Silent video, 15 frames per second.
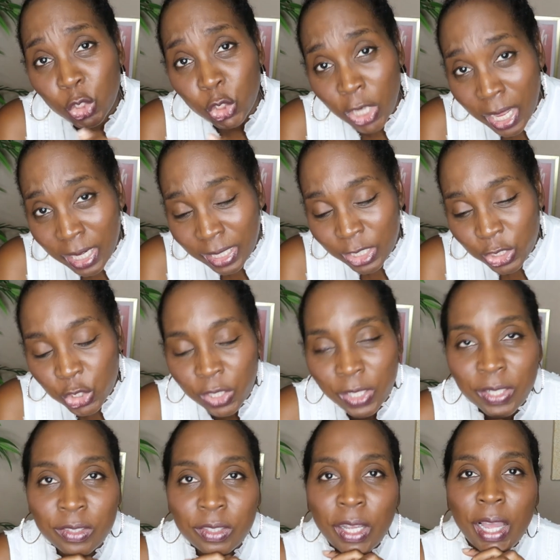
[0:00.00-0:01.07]

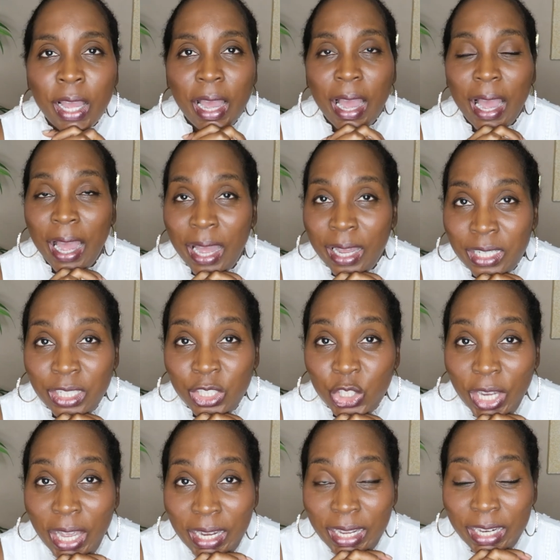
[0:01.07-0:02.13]
challenges and the
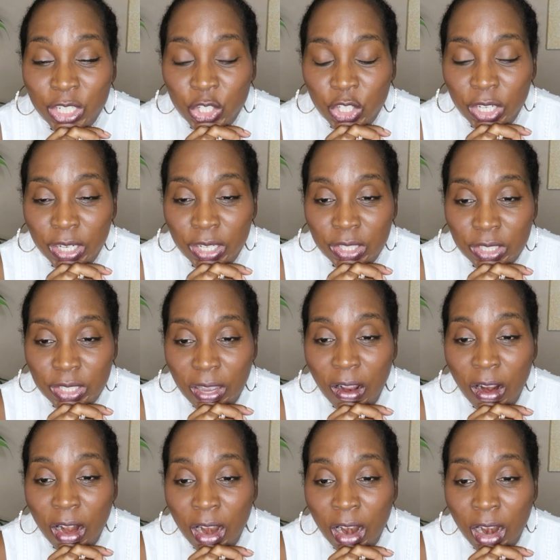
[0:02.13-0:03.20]
challenges
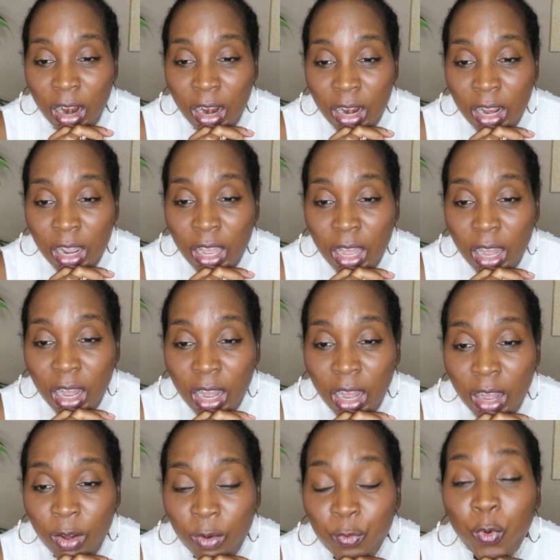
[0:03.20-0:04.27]
are
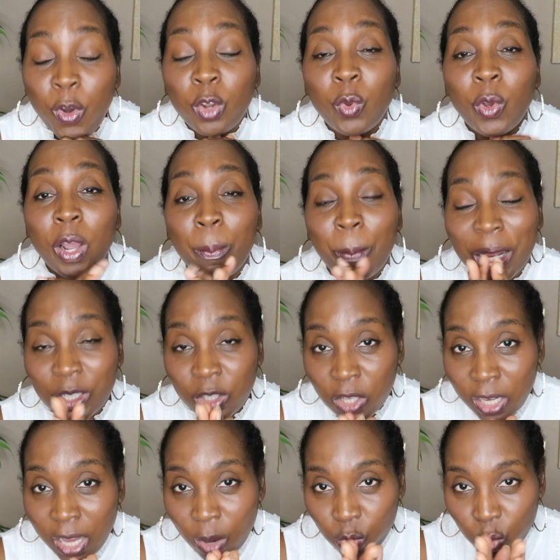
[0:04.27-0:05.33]
uh, follow a
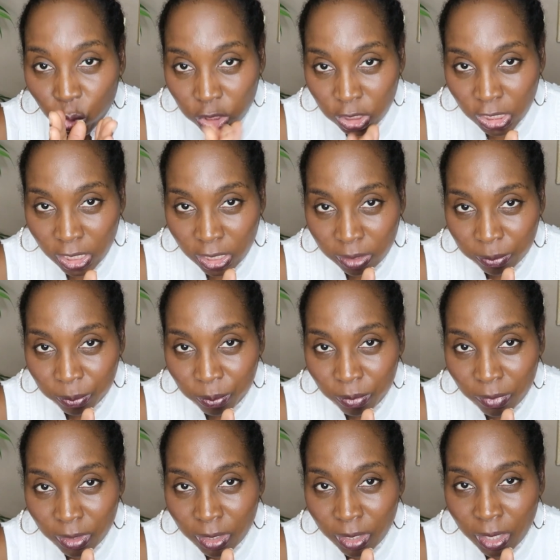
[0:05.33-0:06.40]
particular routine
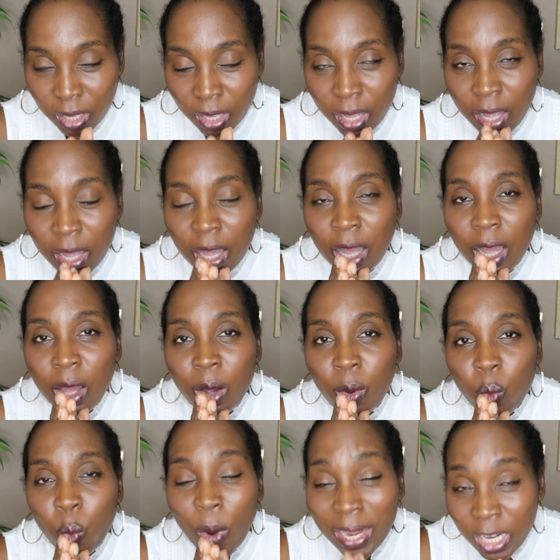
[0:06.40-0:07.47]

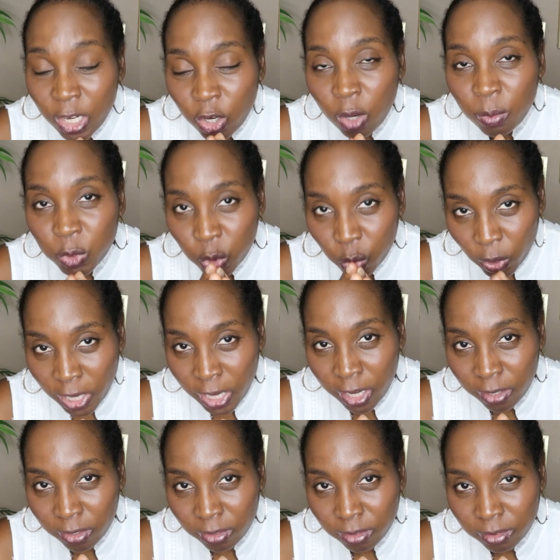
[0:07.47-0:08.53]
when it comes to
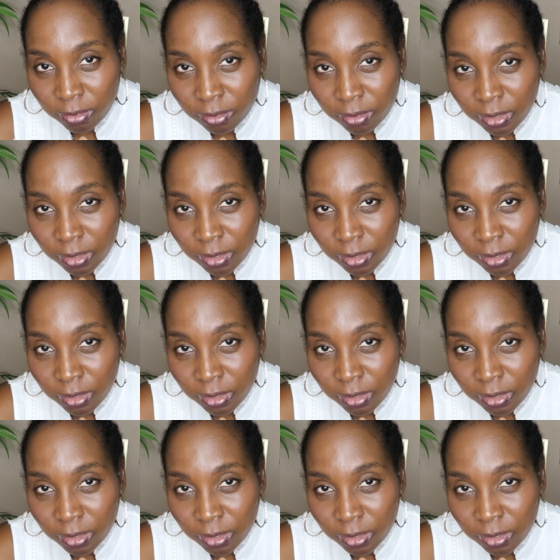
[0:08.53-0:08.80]
hair